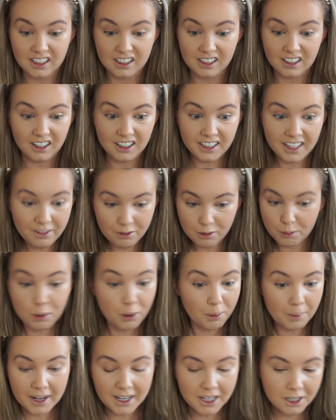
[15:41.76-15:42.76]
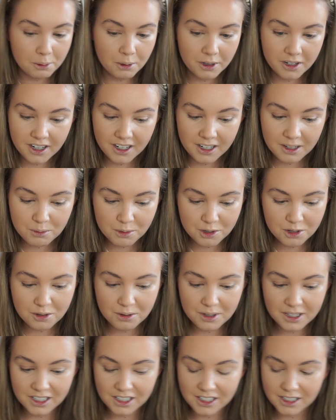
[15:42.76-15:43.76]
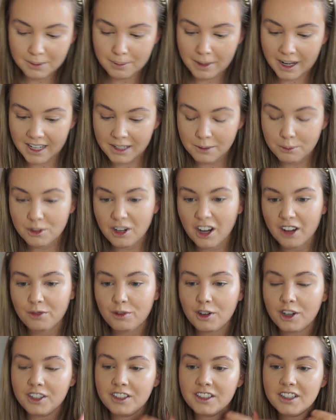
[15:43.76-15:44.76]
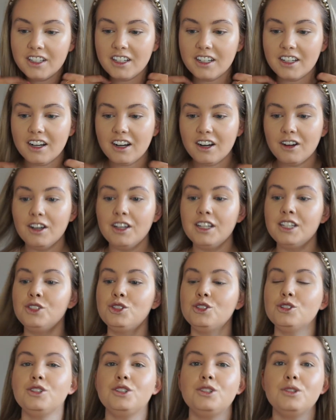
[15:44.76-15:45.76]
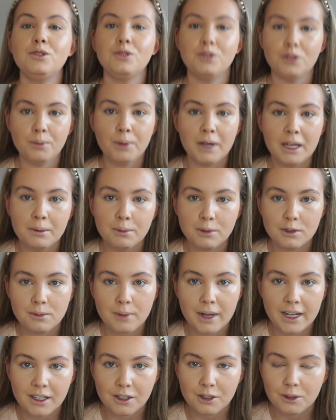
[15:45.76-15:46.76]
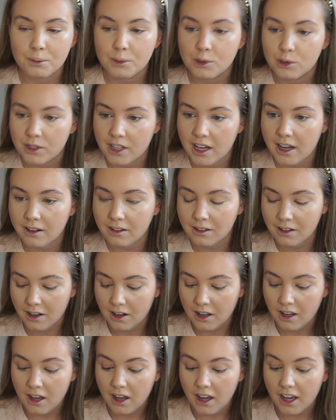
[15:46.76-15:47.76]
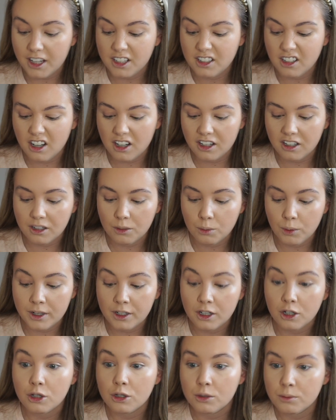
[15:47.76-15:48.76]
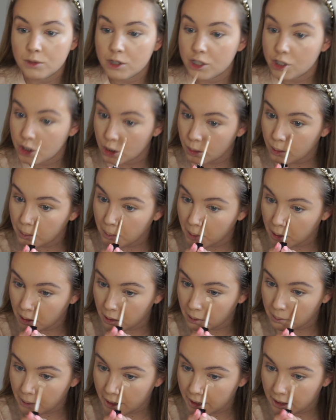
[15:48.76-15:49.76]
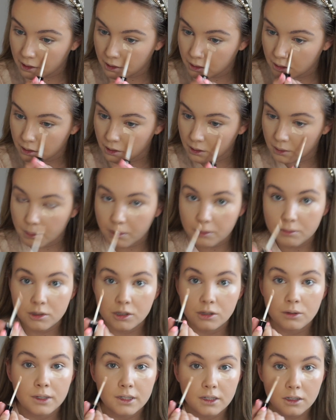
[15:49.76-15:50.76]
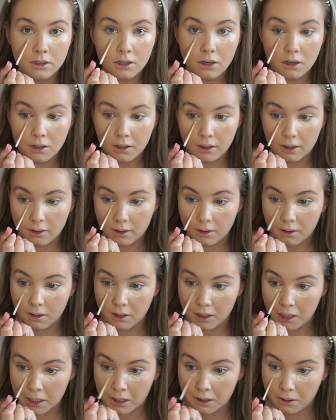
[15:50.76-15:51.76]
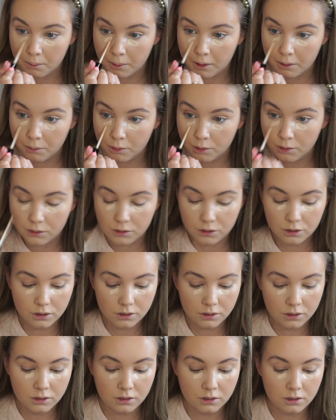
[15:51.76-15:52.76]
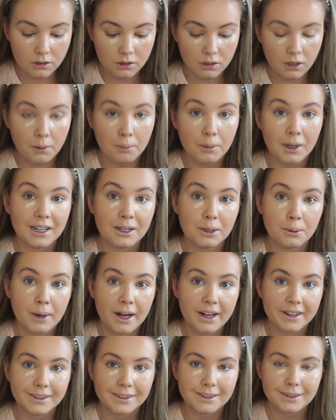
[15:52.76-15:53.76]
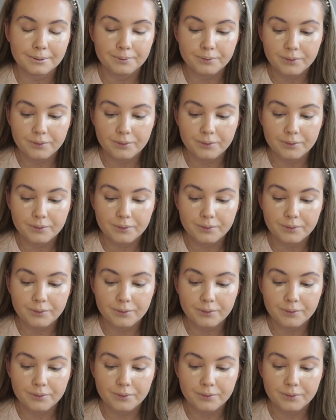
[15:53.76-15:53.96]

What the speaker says: I never put makeup on anymore, which is mad, but I find that I enjoy doing other people's makeup more then. And like when I come to doing my own makeup, I'm just going to add a tiny little bit more just on my little bags.